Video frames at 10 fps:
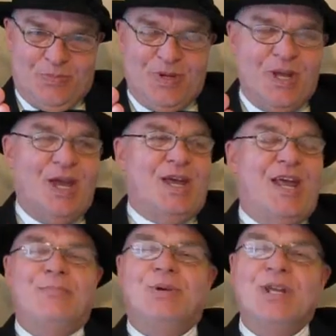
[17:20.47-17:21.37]

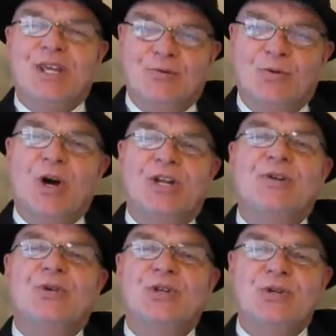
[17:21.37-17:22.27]
happening right here
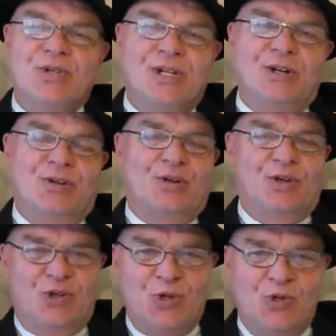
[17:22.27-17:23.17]
in New Zealand. The
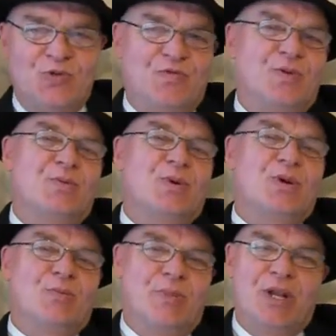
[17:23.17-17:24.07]
queues for
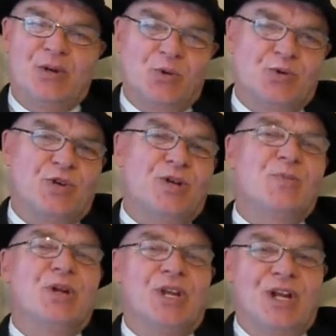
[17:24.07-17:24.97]
medical treatment
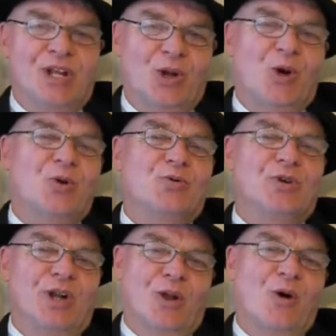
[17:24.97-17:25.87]
are getting longer and
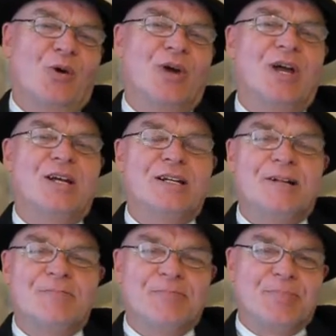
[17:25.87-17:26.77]
longer,
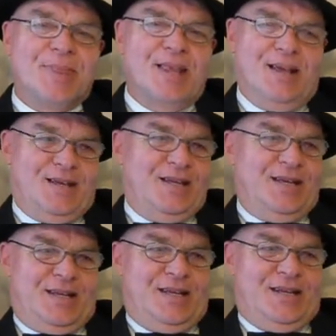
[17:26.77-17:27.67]

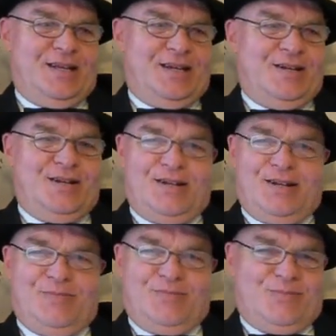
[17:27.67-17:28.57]
and
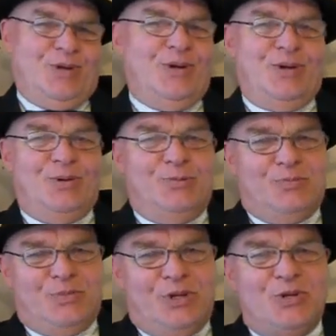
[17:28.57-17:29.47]

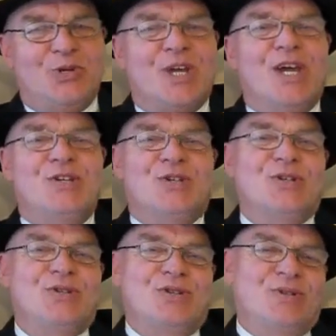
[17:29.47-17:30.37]
education
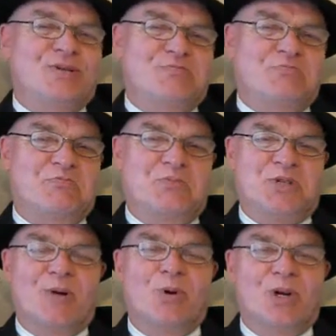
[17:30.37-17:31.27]
is
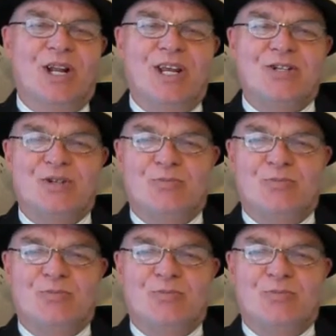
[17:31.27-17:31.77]
somewhat less